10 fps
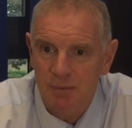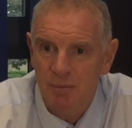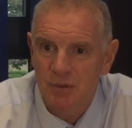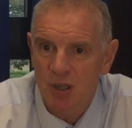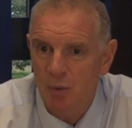
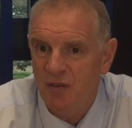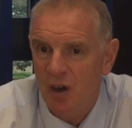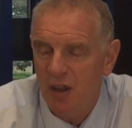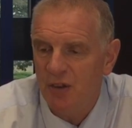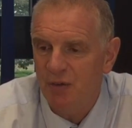So we've
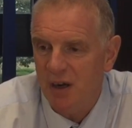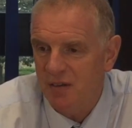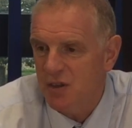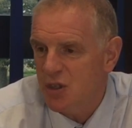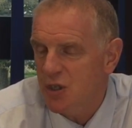got a
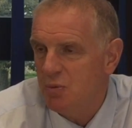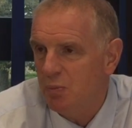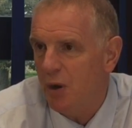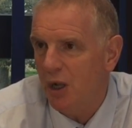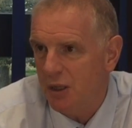thriving
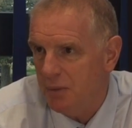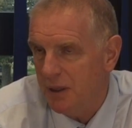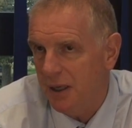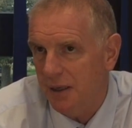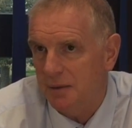student parliament
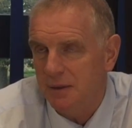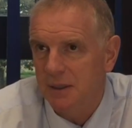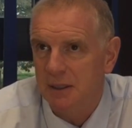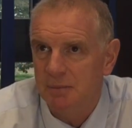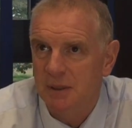now.
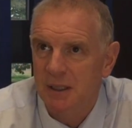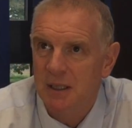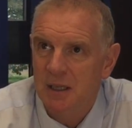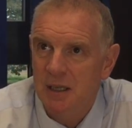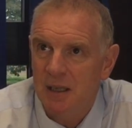
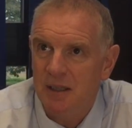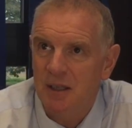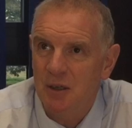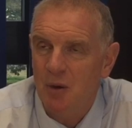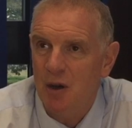I
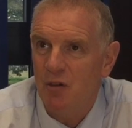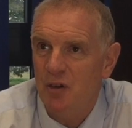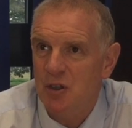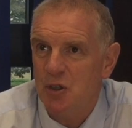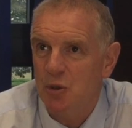think quite often
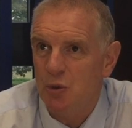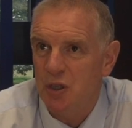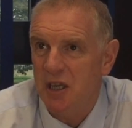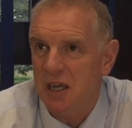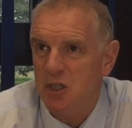in schools you
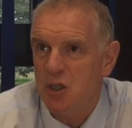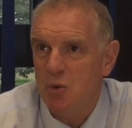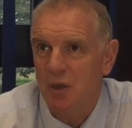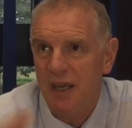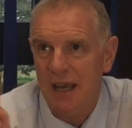get a
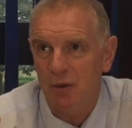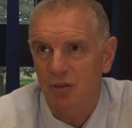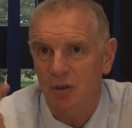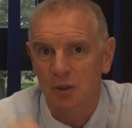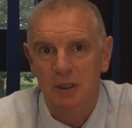student
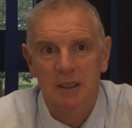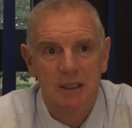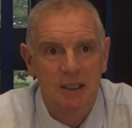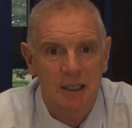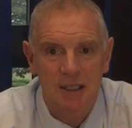council
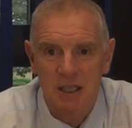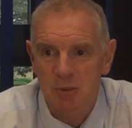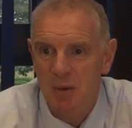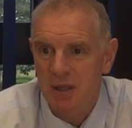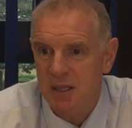and they
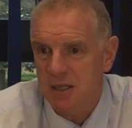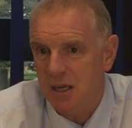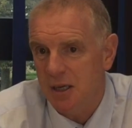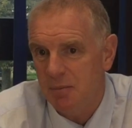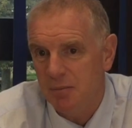spend their
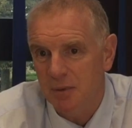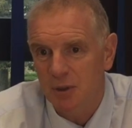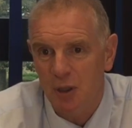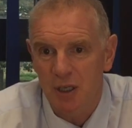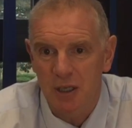time
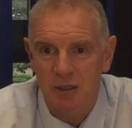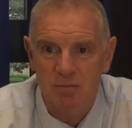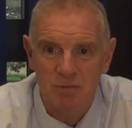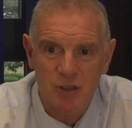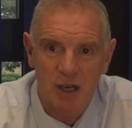looking at
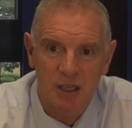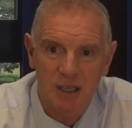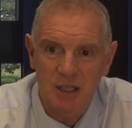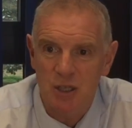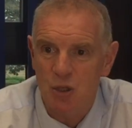trying to
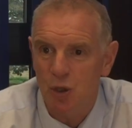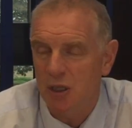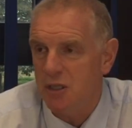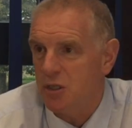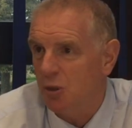clean the
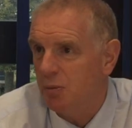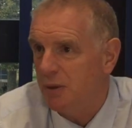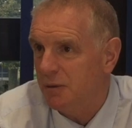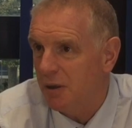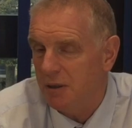toilets up,
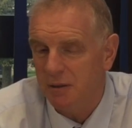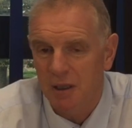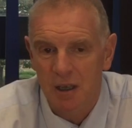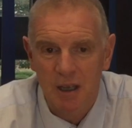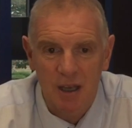and
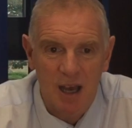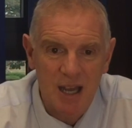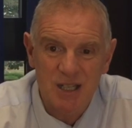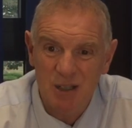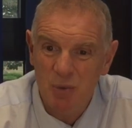
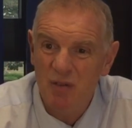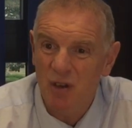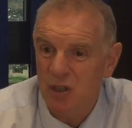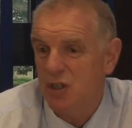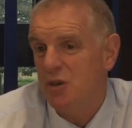actually we've
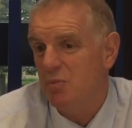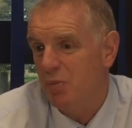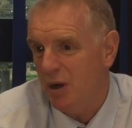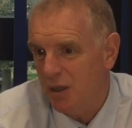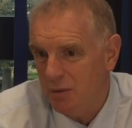got a student
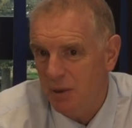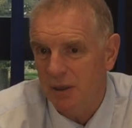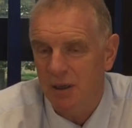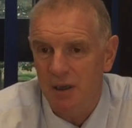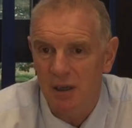parliament.